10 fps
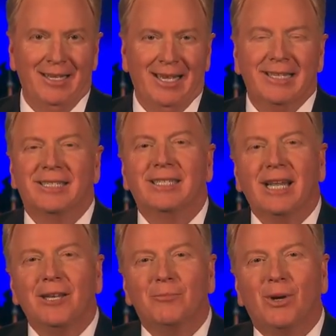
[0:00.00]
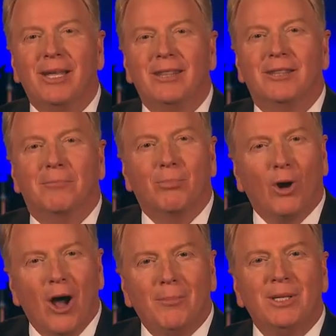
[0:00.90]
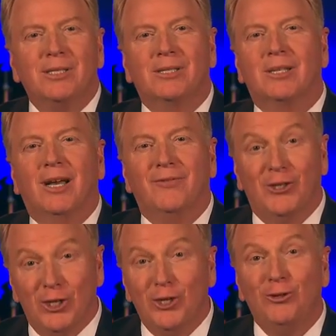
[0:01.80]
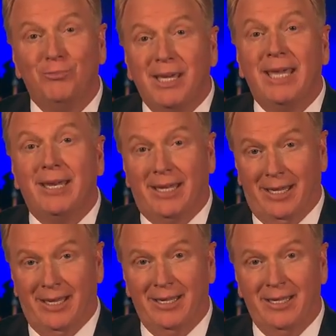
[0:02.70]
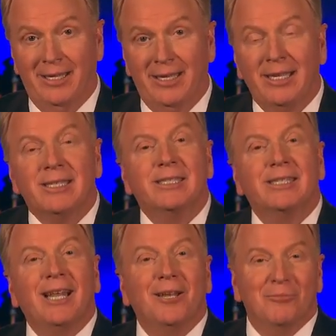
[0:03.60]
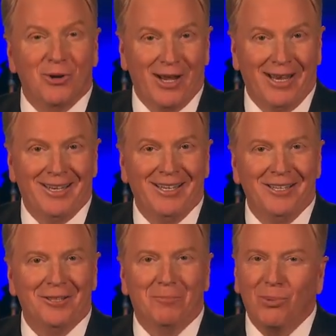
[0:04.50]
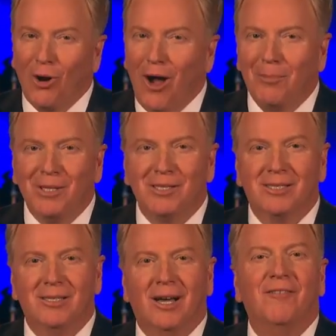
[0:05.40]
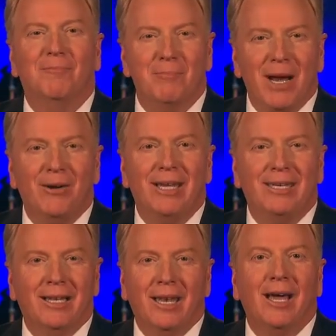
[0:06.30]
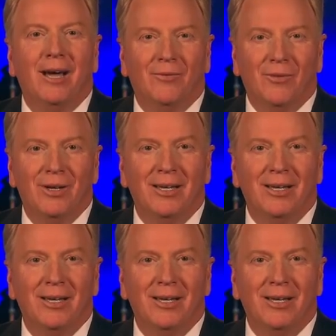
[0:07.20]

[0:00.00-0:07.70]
and celebrate the promise of a new beginning. Celebrate the promise of married love.